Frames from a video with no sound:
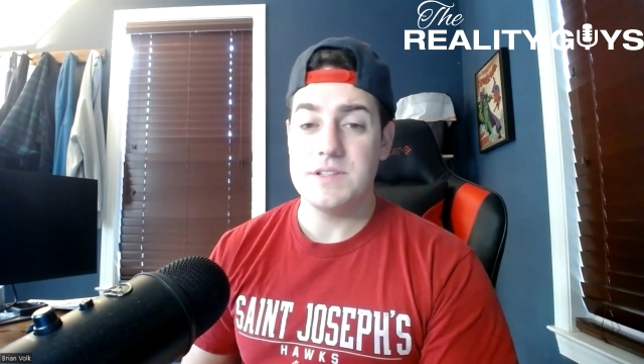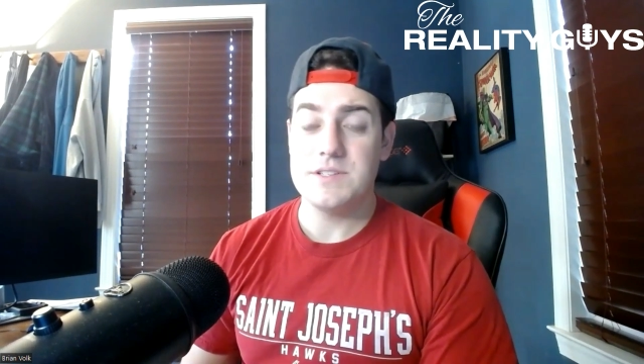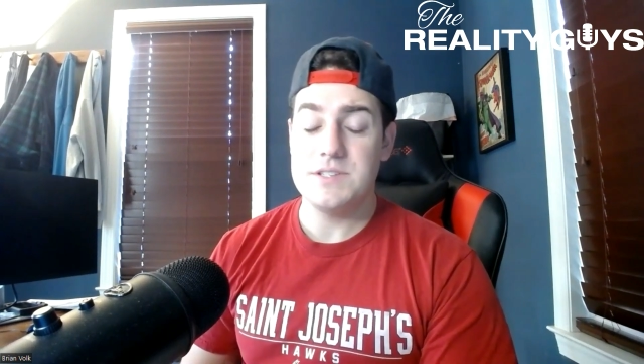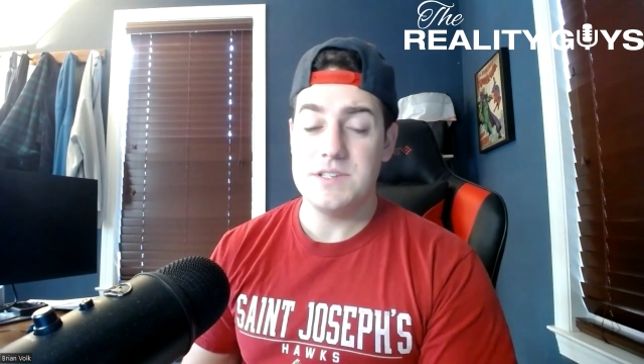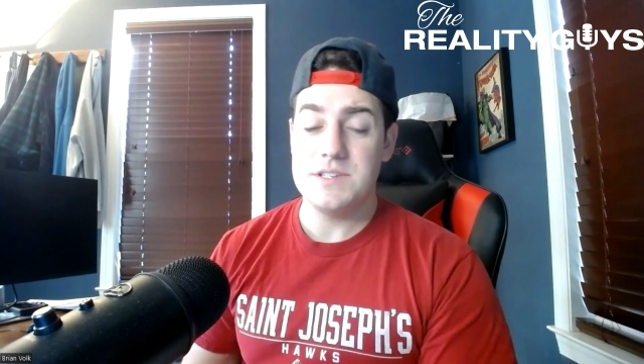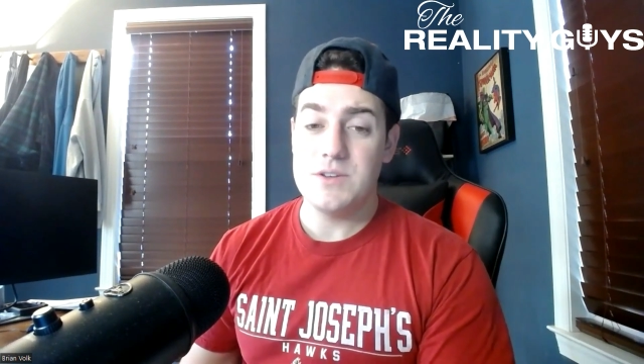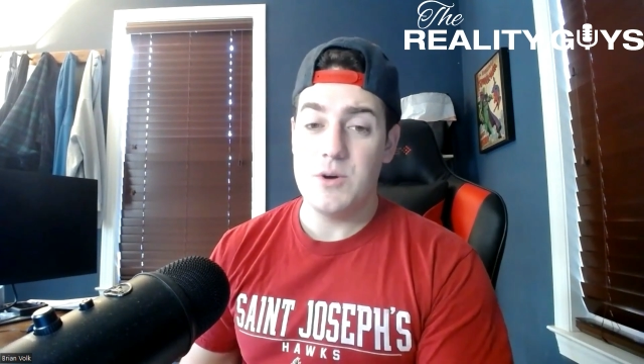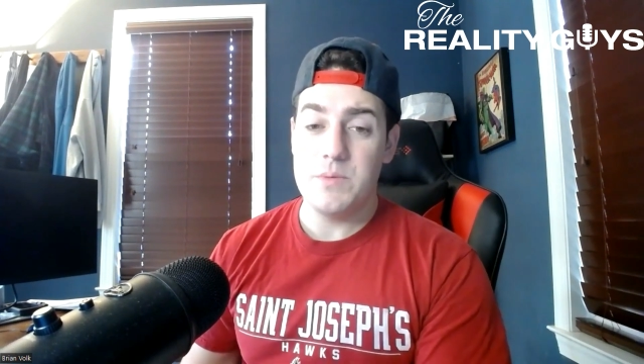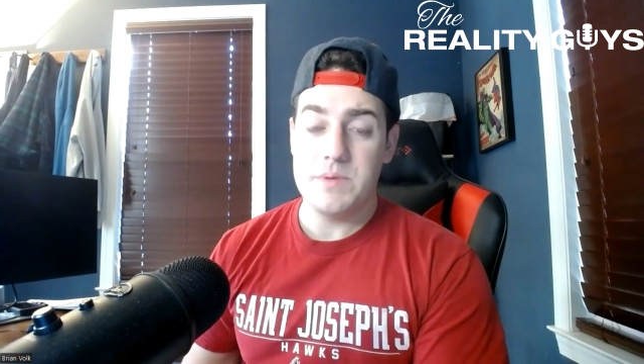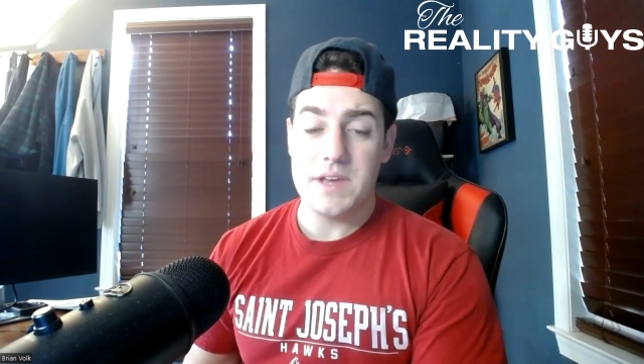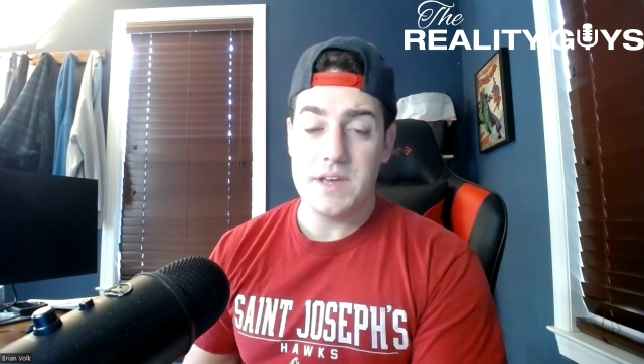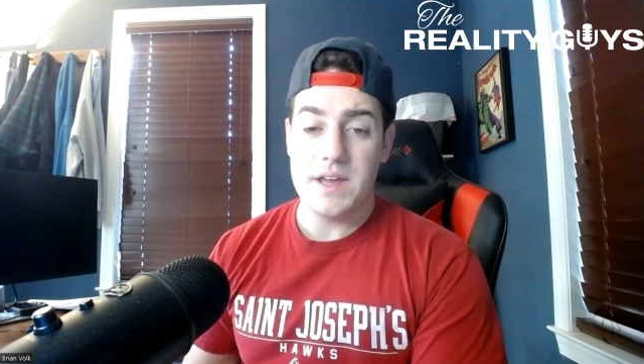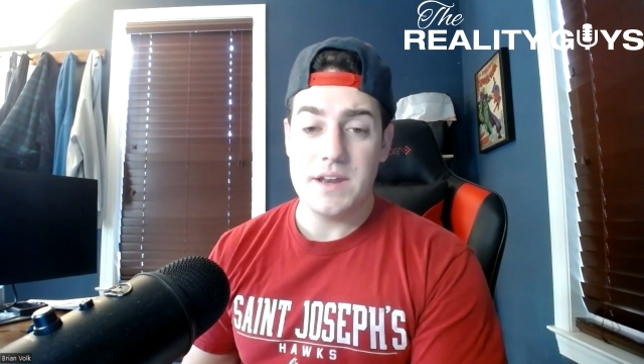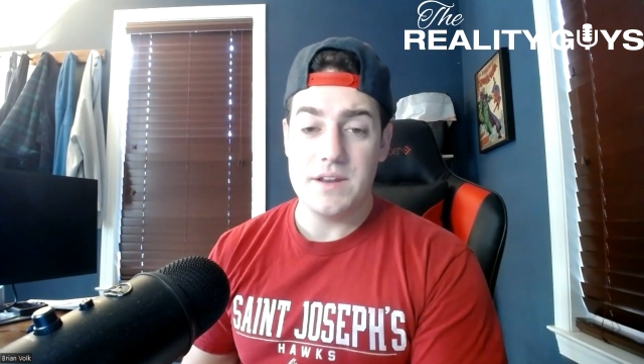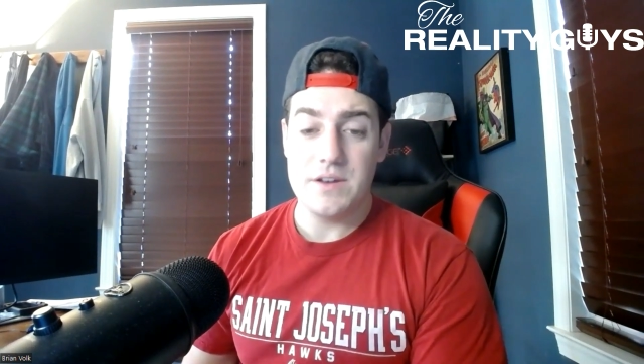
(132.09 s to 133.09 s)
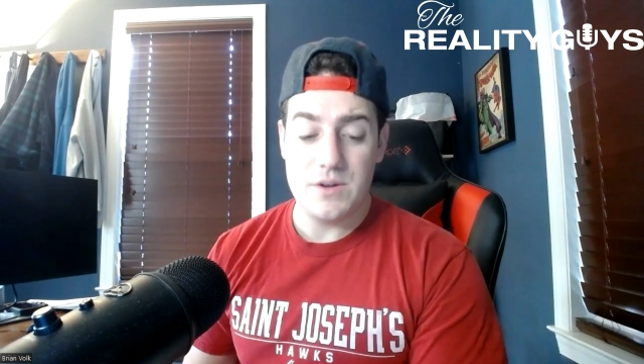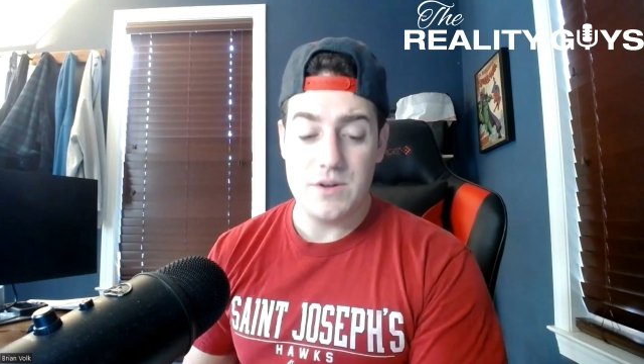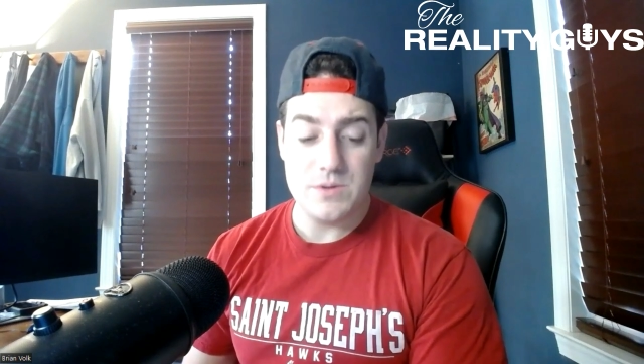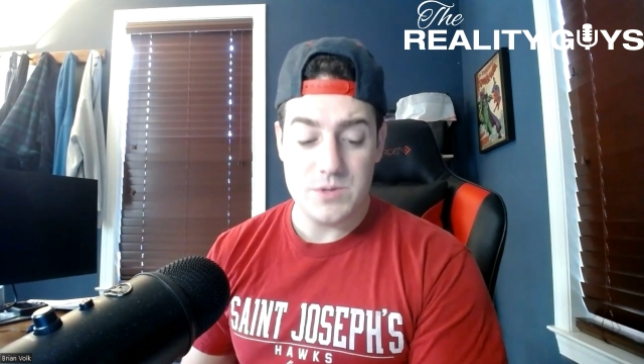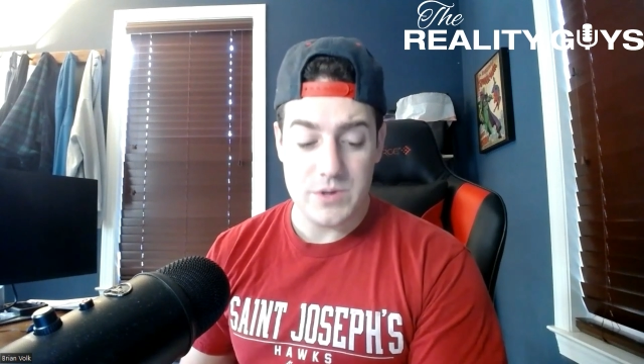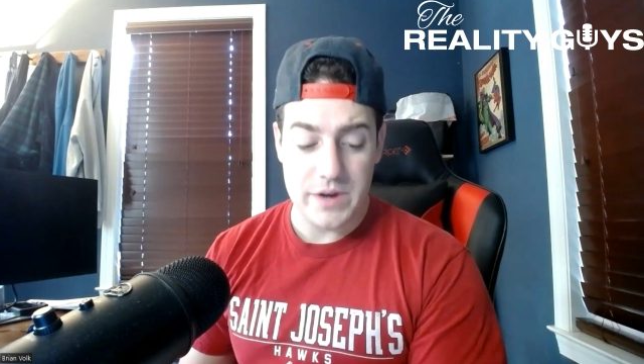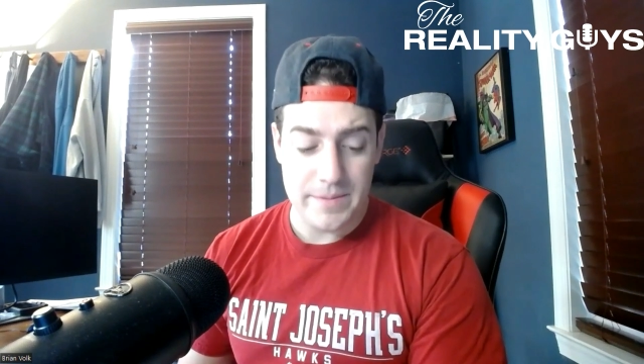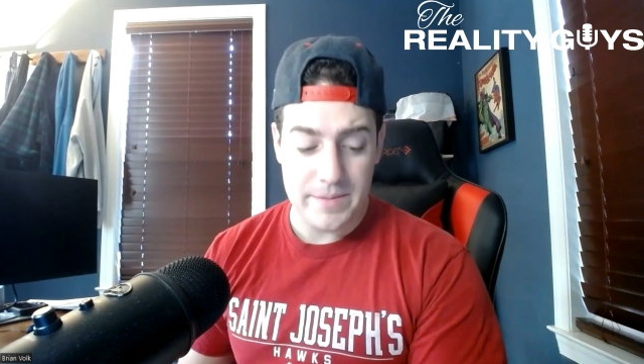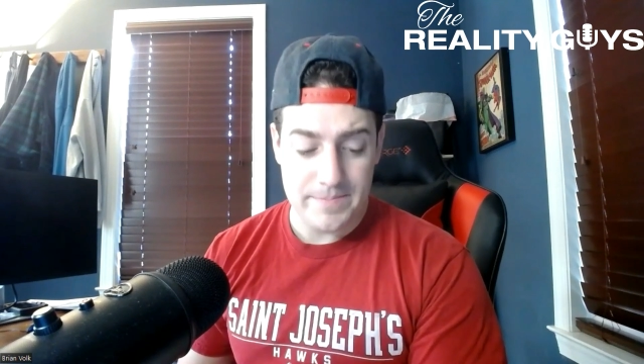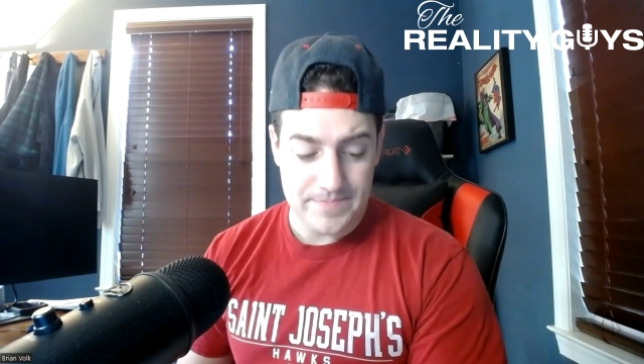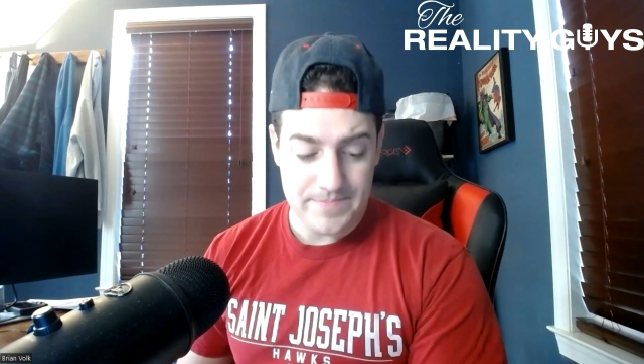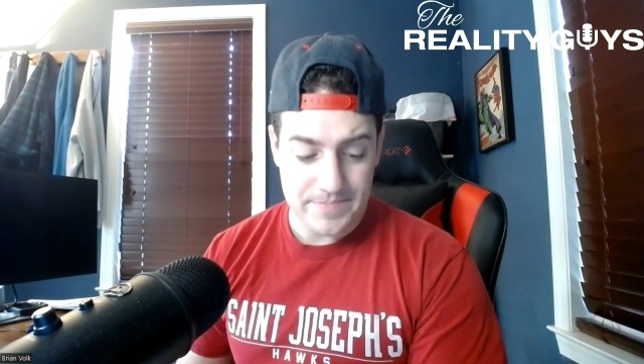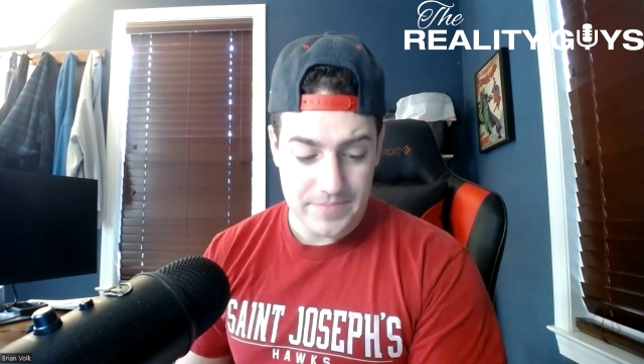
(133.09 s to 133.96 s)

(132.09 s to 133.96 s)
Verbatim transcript: that she's open to getting to know Trent.